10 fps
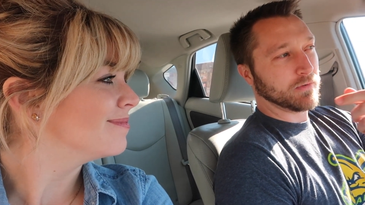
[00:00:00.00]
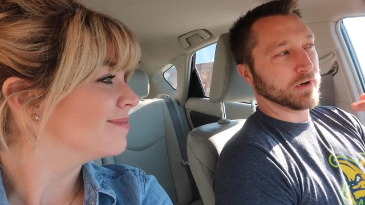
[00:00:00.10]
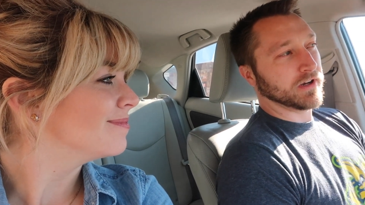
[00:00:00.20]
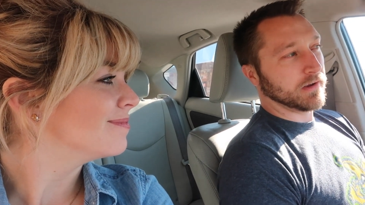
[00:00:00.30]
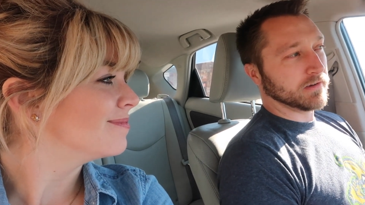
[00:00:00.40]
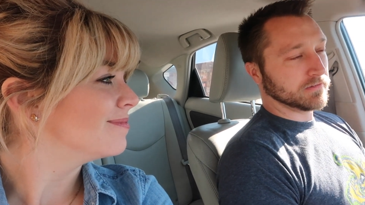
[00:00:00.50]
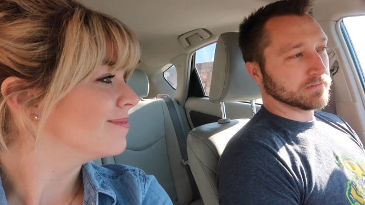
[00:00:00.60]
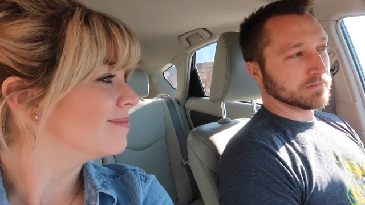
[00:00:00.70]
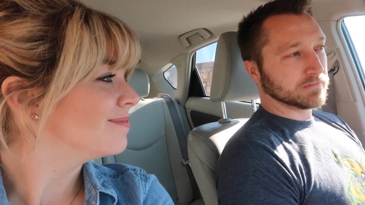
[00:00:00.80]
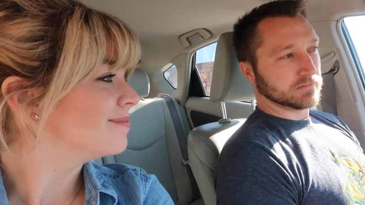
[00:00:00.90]
Speaker 1: that we're
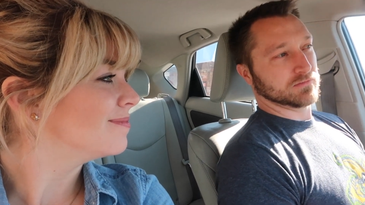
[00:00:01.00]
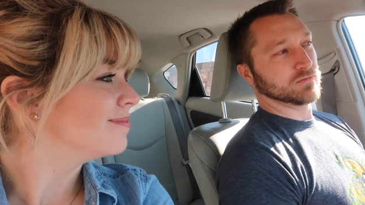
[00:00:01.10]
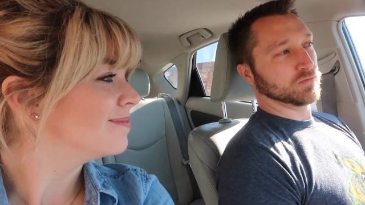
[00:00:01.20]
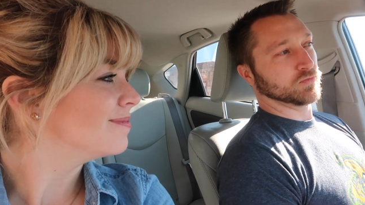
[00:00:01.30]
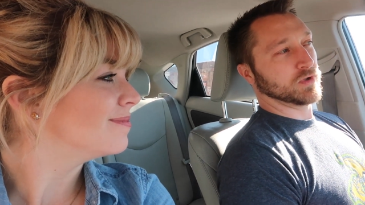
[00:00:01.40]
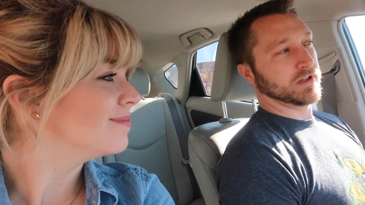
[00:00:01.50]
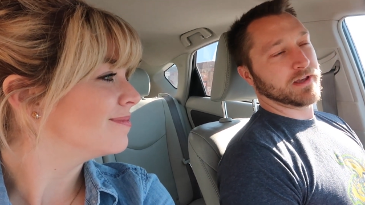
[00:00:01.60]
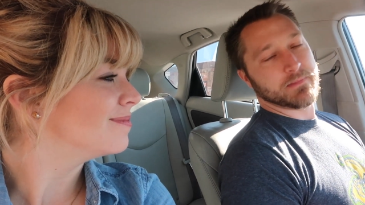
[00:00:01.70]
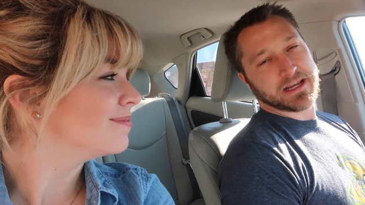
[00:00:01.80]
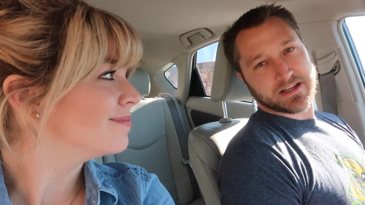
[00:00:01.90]
gonna
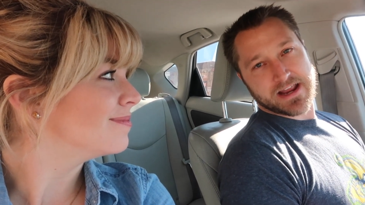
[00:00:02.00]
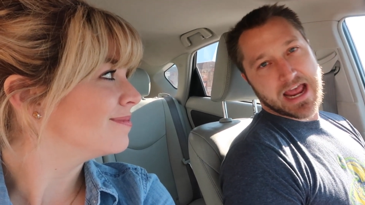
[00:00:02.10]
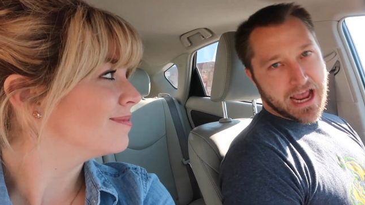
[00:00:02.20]
really make an